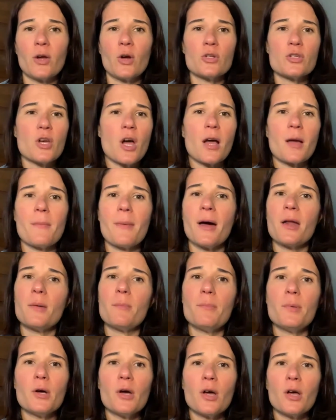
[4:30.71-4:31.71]
or talk about a
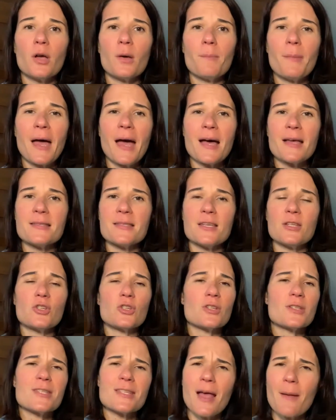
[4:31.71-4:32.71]
book passage
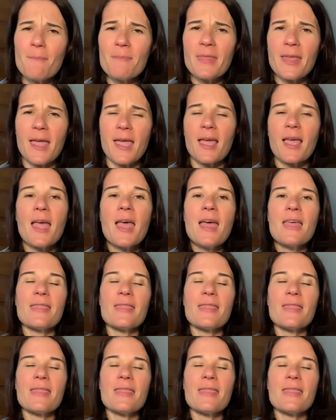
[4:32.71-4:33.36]
or something